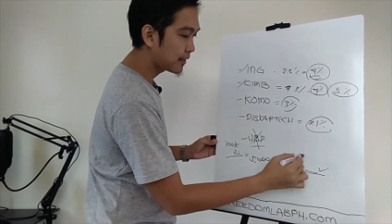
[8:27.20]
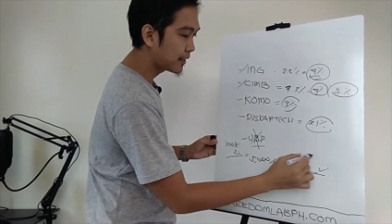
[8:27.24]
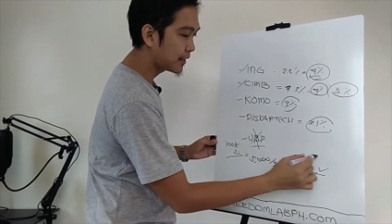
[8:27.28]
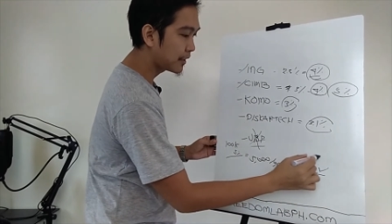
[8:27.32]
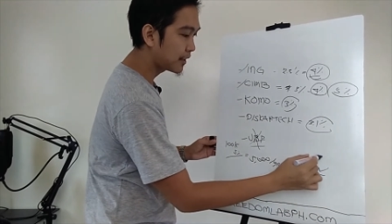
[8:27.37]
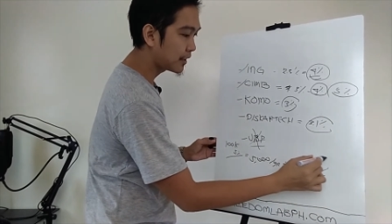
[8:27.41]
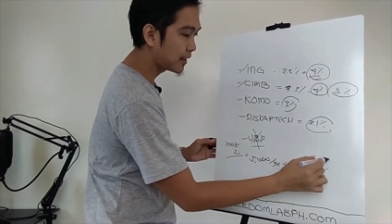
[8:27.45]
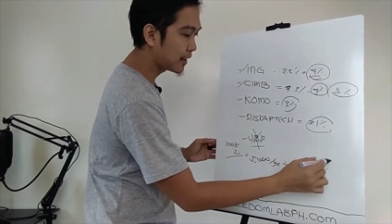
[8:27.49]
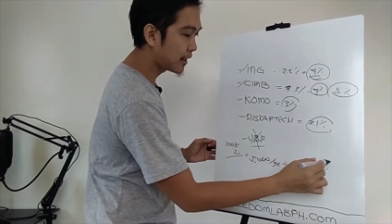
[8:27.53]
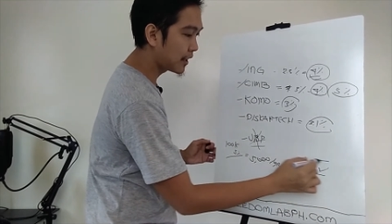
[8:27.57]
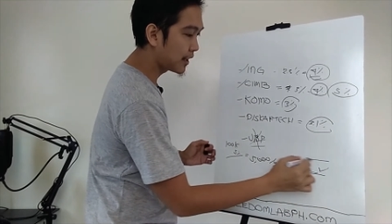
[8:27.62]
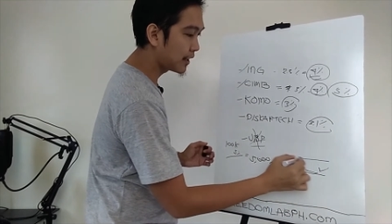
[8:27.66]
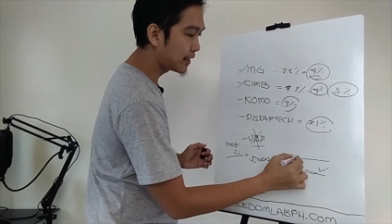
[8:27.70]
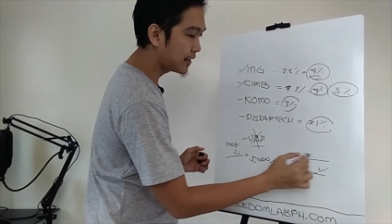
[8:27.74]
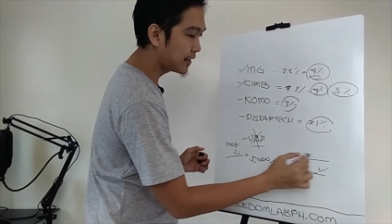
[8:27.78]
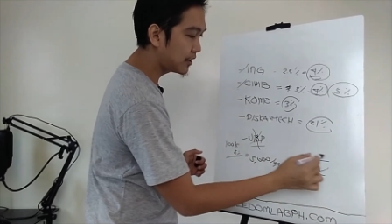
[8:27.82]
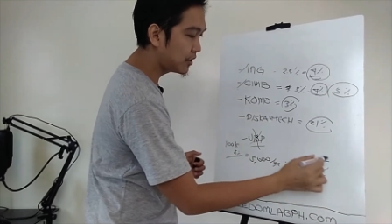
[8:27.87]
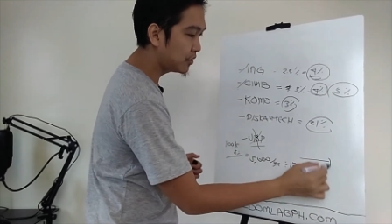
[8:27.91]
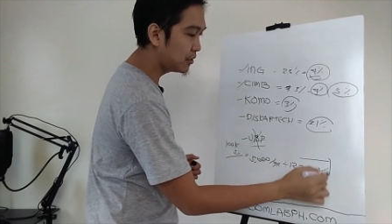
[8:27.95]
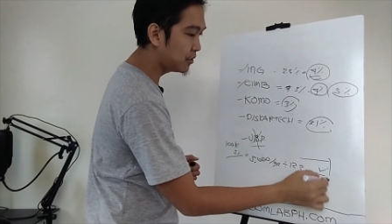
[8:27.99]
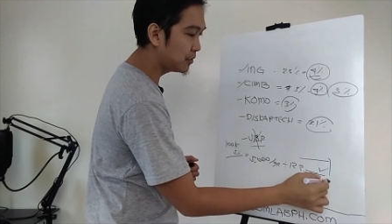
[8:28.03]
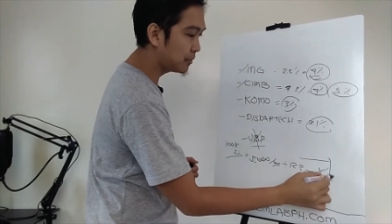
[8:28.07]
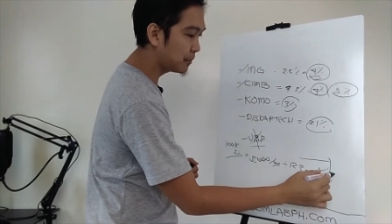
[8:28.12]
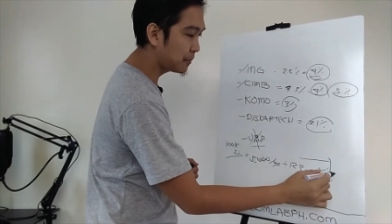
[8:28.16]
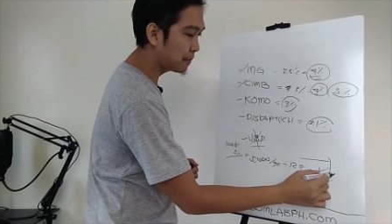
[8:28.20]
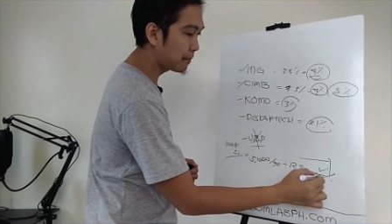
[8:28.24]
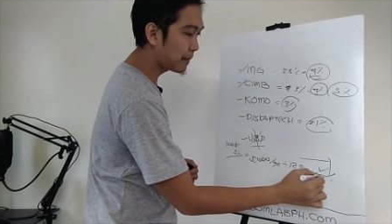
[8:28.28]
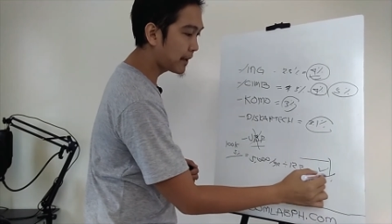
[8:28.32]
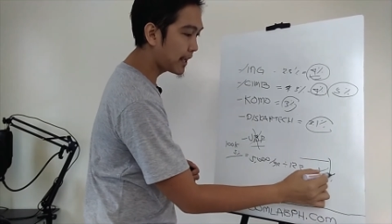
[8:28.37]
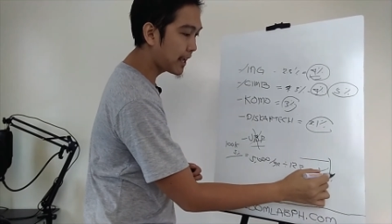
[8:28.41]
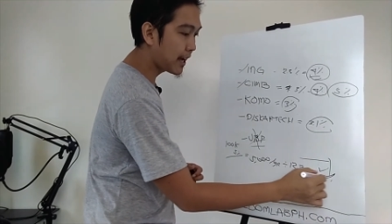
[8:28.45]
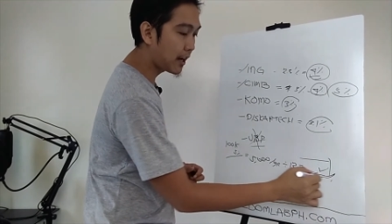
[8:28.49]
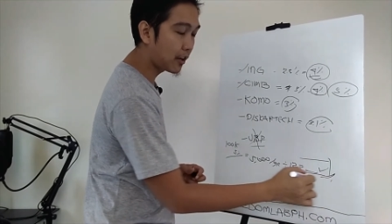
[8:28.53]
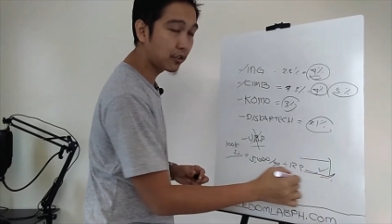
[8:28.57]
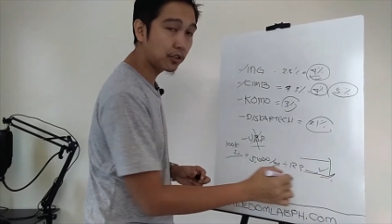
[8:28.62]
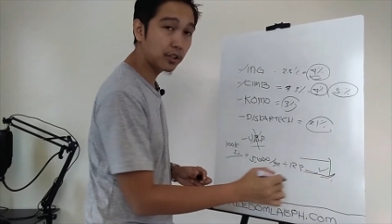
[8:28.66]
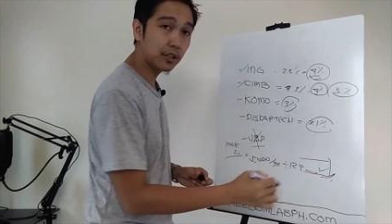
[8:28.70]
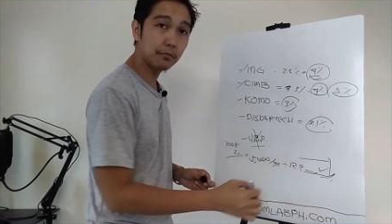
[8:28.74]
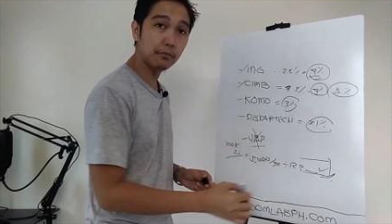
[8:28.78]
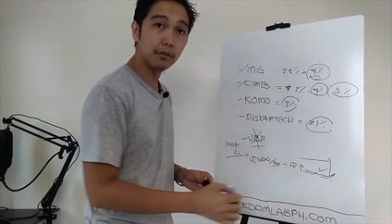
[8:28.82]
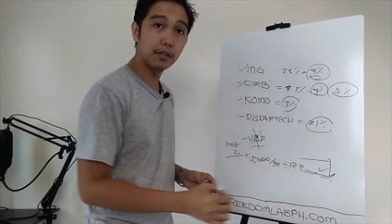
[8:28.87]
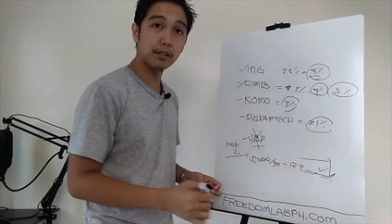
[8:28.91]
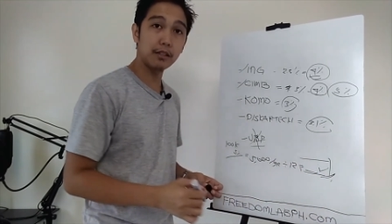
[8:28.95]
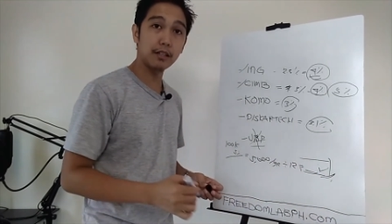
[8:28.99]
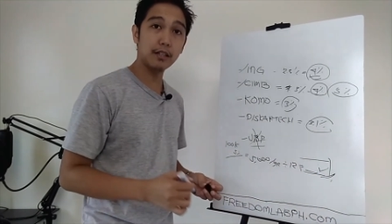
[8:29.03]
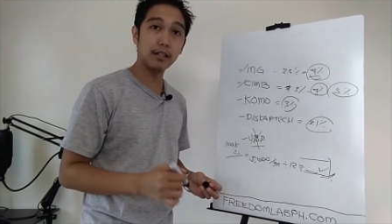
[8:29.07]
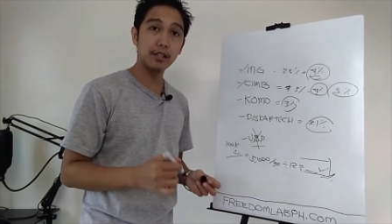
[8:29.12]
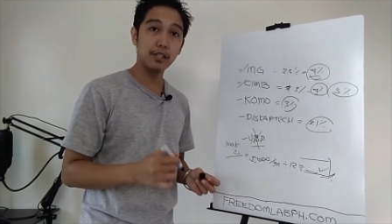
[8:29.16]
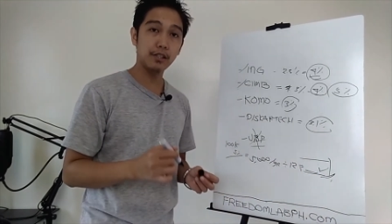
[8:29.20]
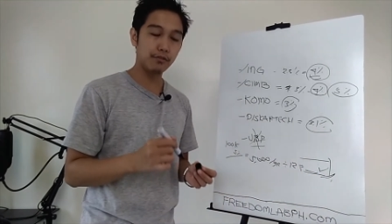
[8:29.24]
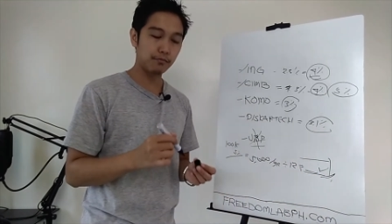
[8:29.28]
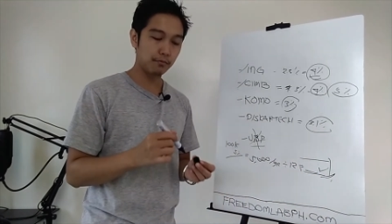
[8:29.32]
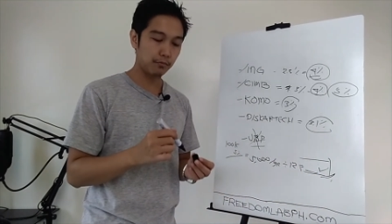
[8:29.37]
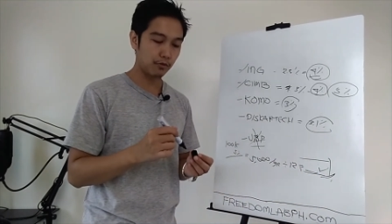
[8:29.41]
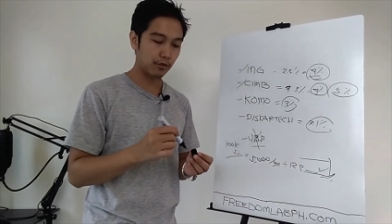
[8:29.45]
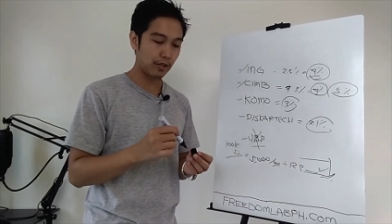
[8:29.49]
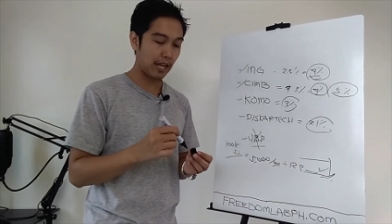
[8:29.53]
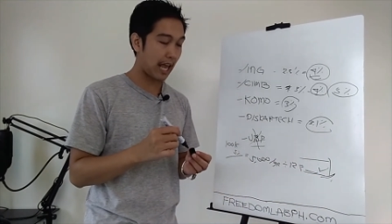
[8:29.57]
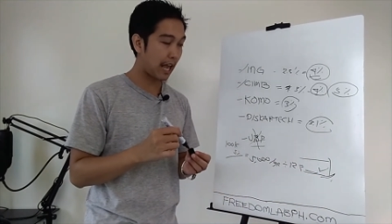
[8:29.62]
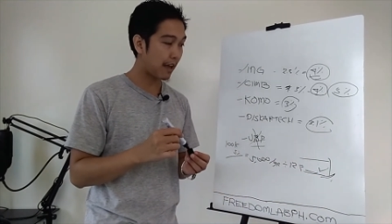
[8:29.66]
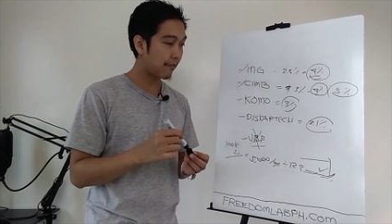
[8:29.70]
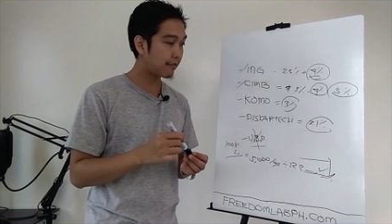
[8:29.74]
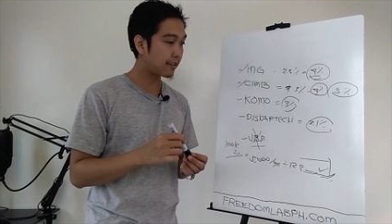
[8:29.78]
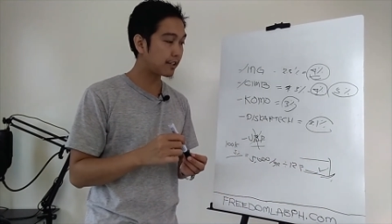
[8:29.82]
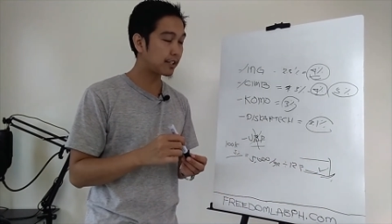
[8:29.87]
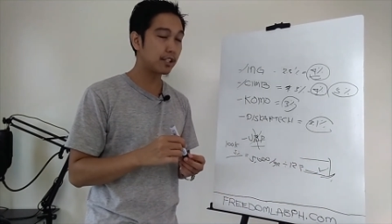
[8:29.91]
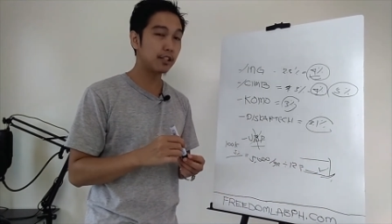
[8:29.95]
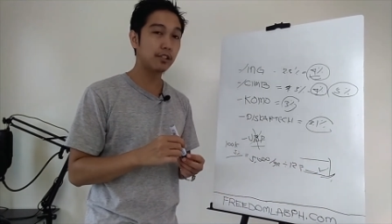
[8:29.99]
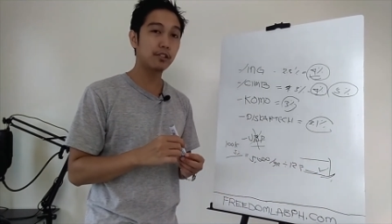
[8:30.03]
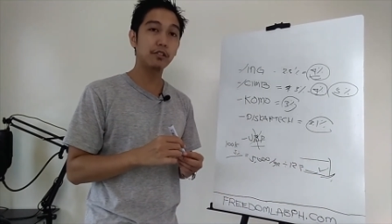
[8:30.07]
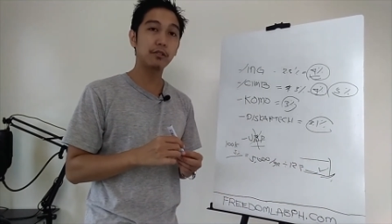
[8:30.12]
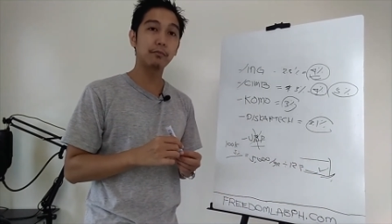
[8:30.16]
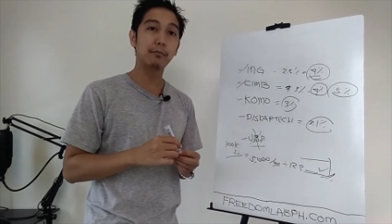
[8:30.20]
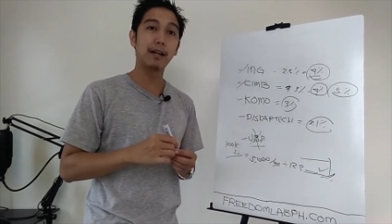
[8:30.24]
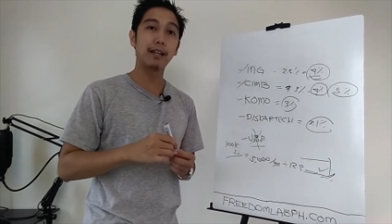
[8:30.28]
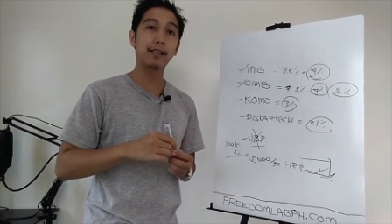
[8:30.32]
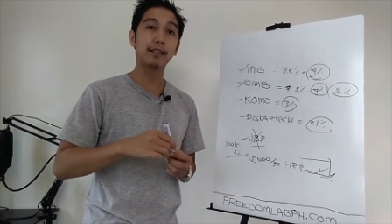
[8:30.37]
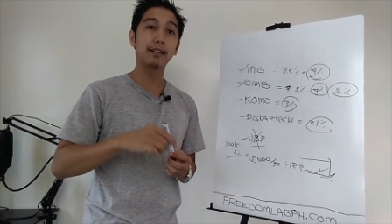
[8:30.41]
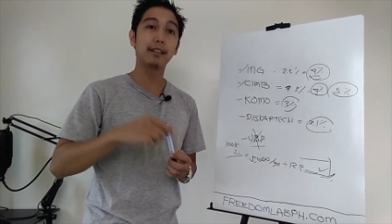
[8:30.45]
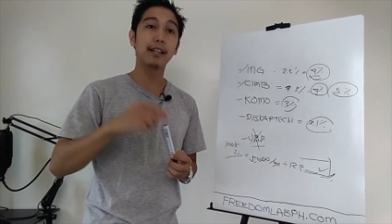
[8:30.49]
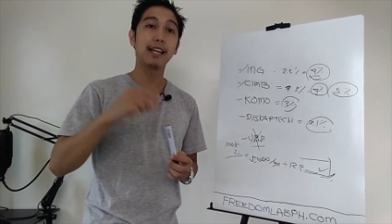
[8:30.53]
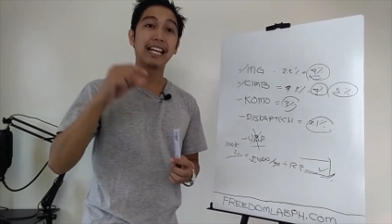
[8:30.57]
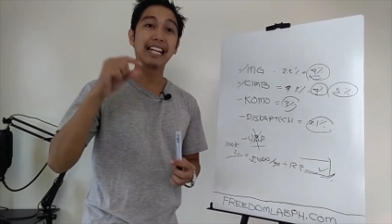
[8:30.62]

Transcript: Uh, yan yung payout na marireceive mo every single month